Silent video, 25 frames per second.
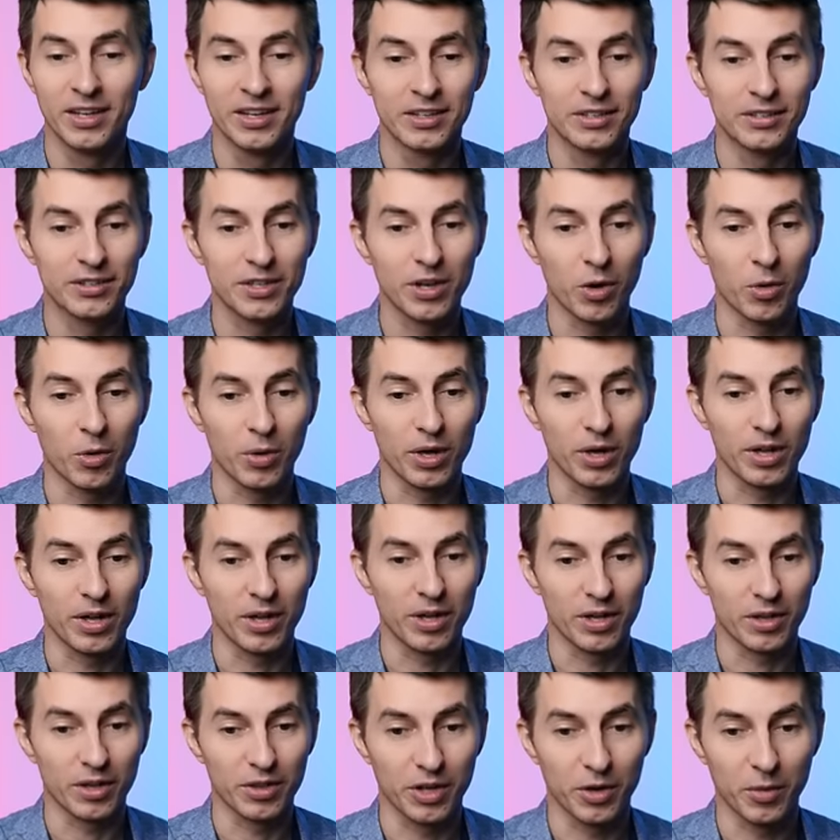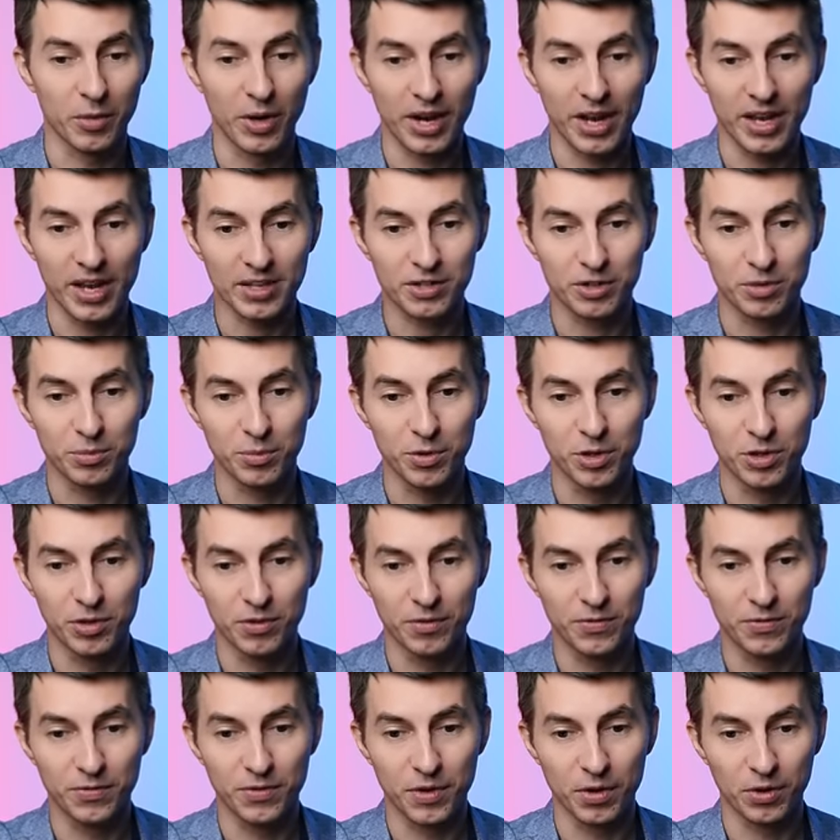So, the queen has to
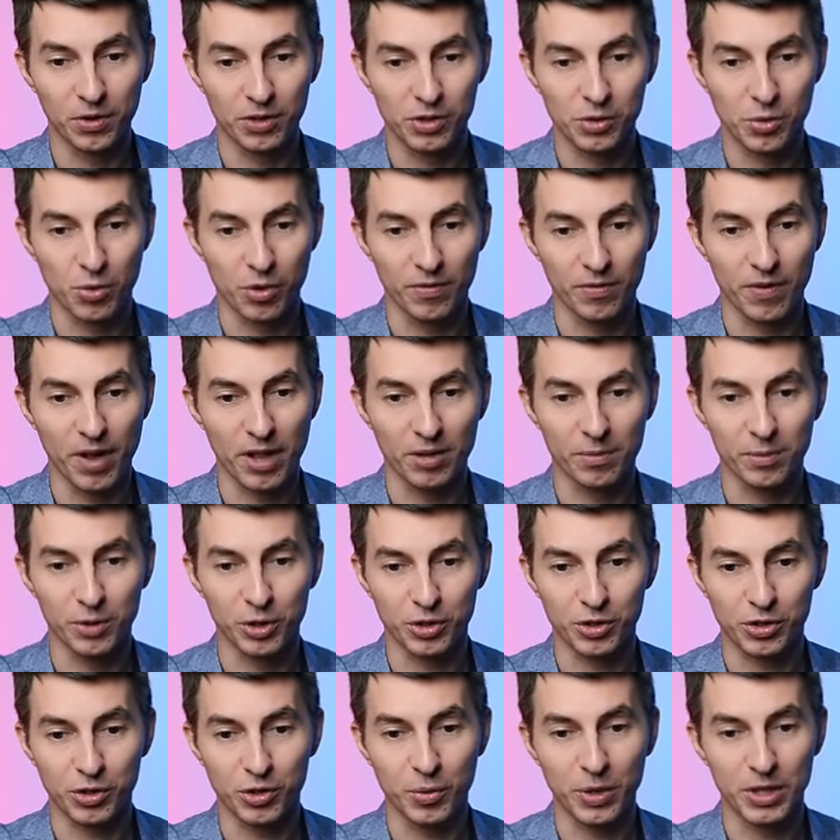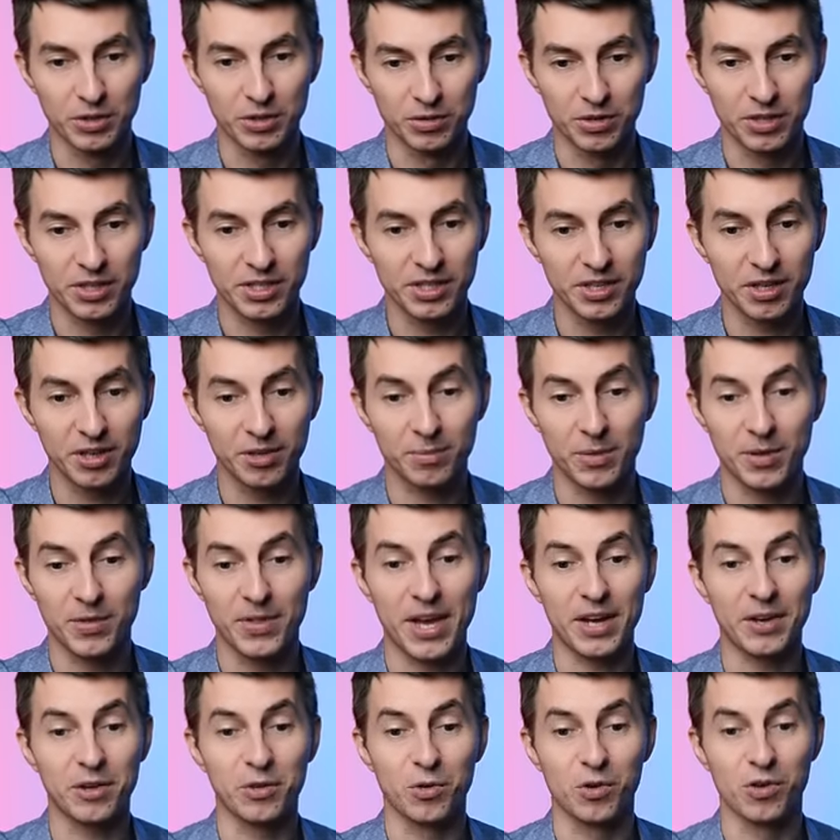move, the only score available is queen to d7, but
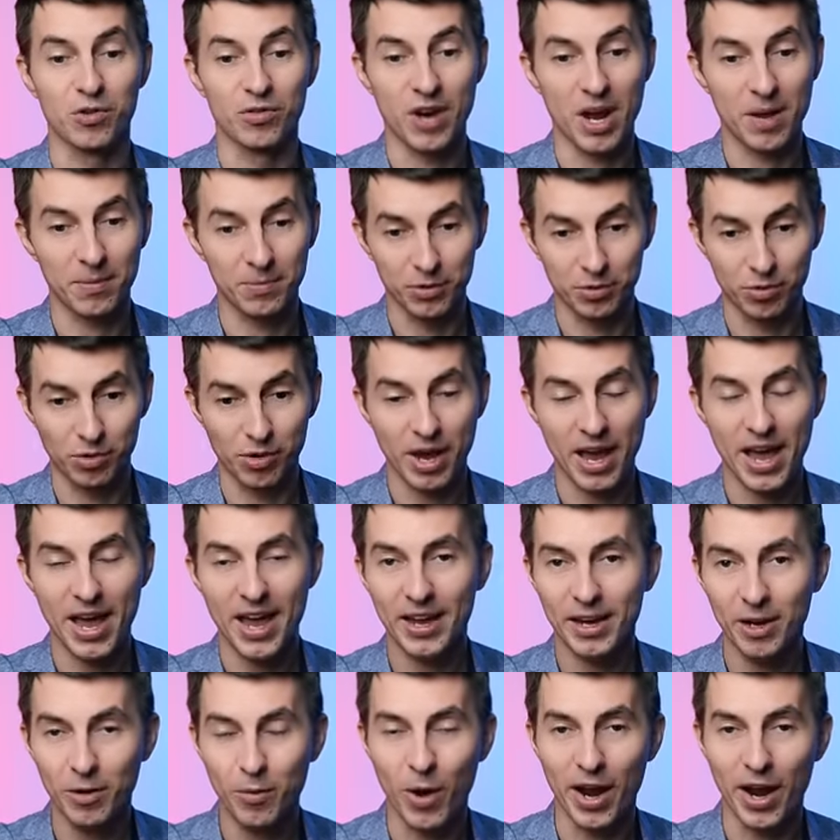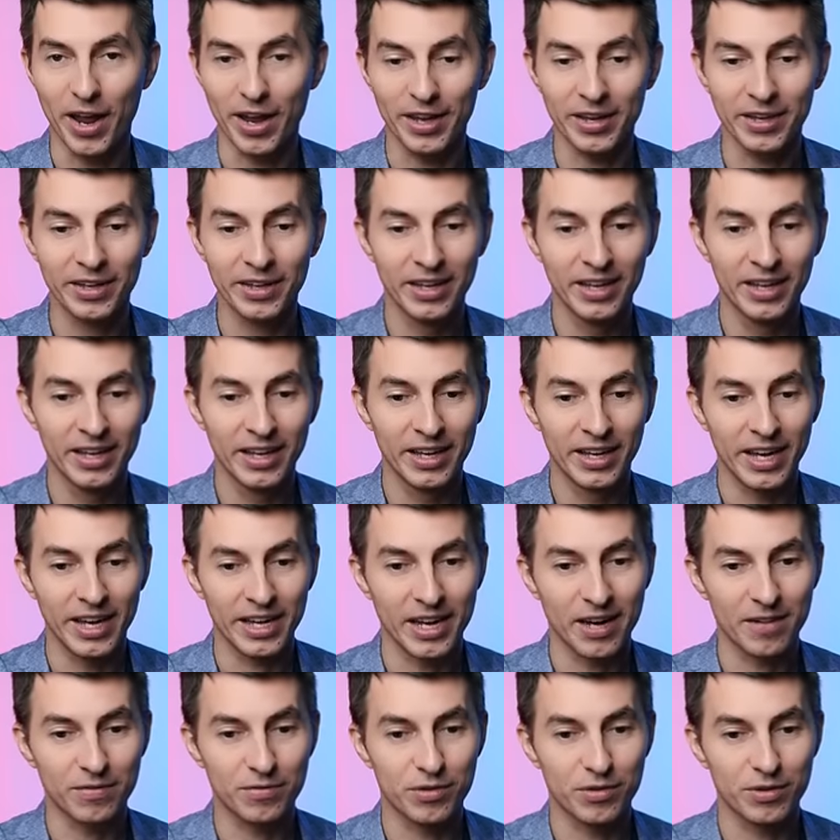then you grab the rook anyway, and
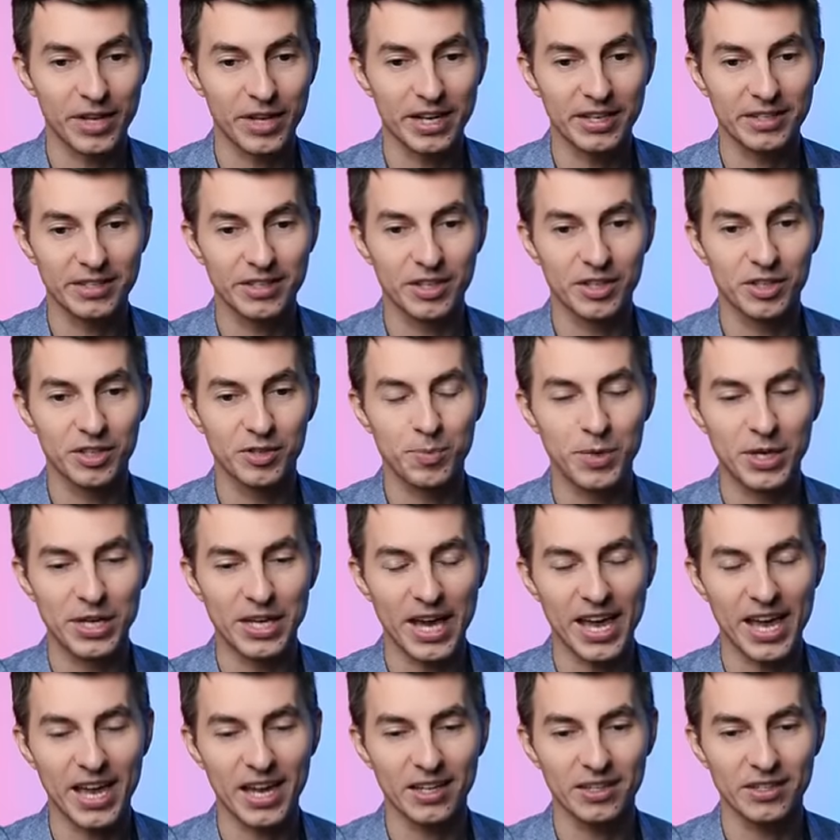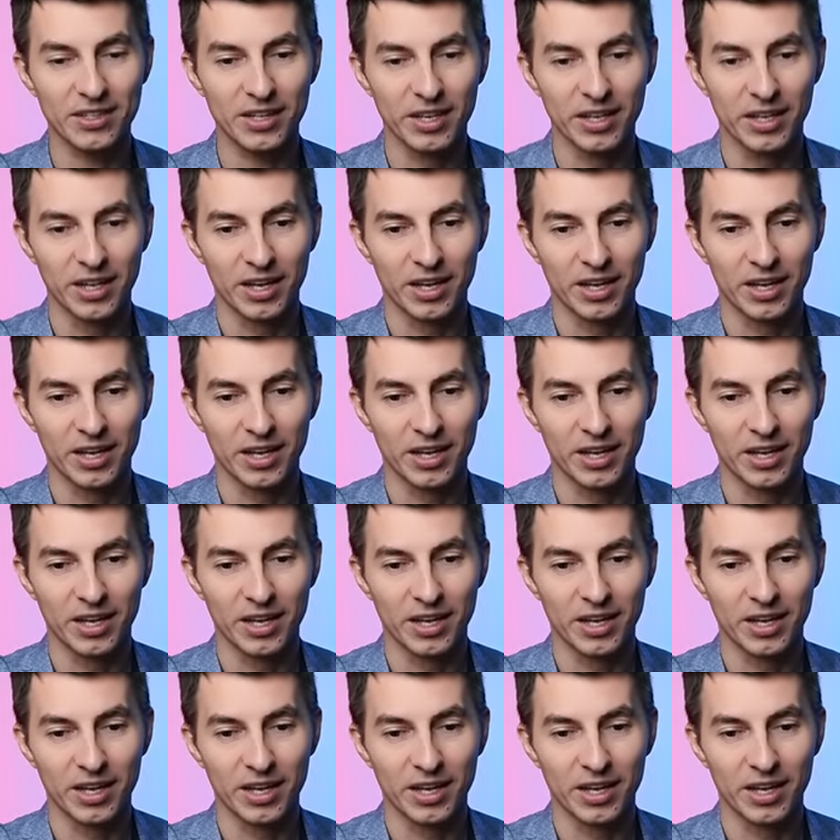after knight takes b8,